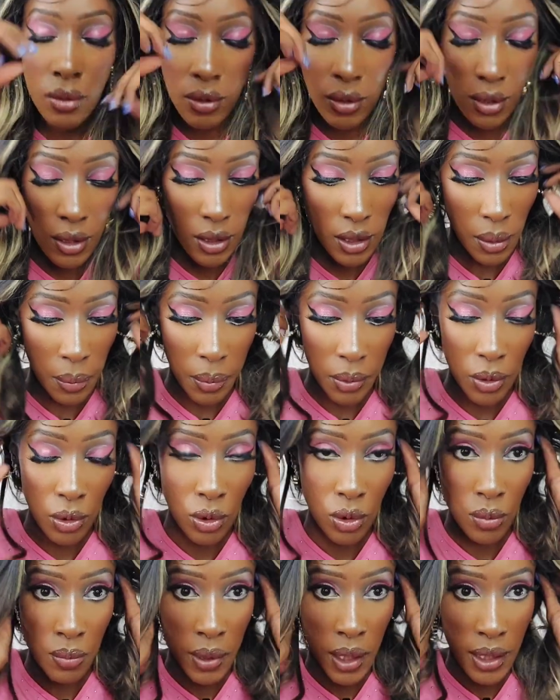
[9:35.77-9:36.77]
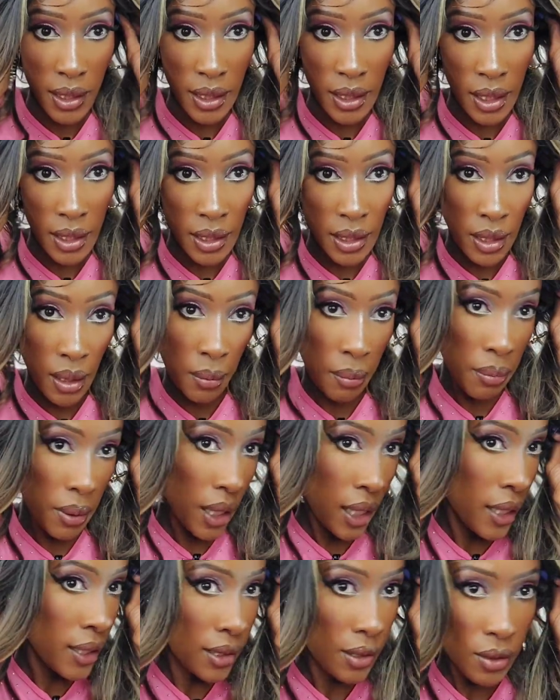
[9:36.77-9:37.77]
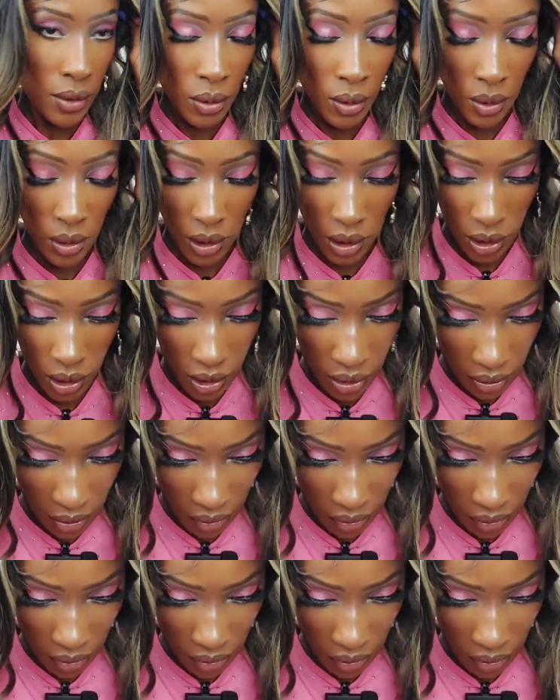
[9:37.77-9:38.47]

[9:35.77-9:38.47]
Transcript: Is this supposed to be a center part or?